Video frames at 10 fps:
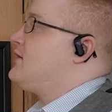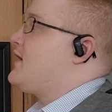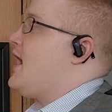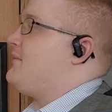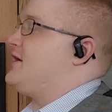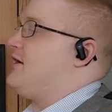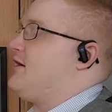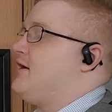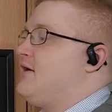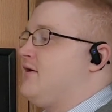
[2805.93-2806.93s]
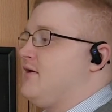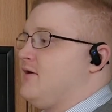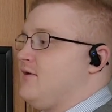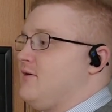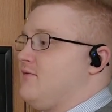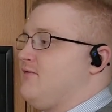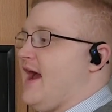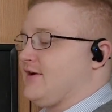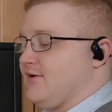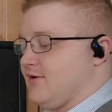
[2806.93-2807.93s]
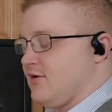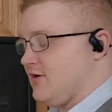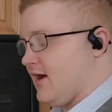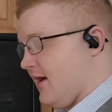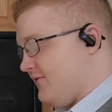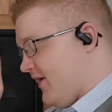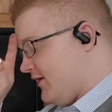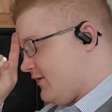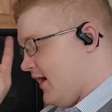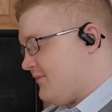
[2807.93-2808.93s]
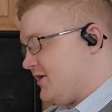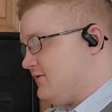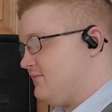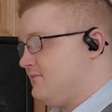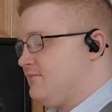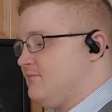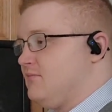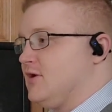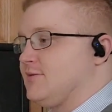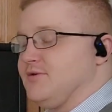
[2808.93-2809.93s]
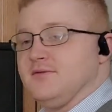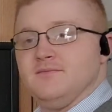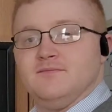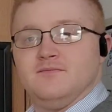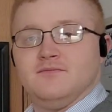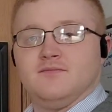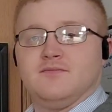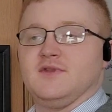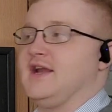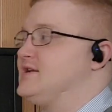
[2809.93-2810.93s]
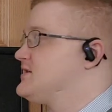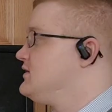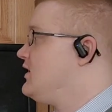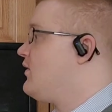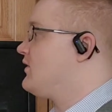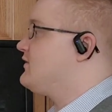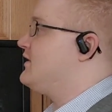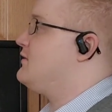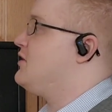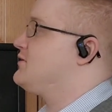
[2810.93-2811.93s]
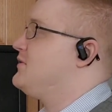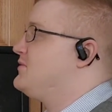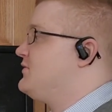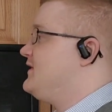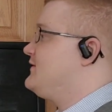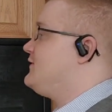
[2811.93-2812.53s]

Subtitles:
common factor, or not common factor, common multiple that is lower than the multiple between the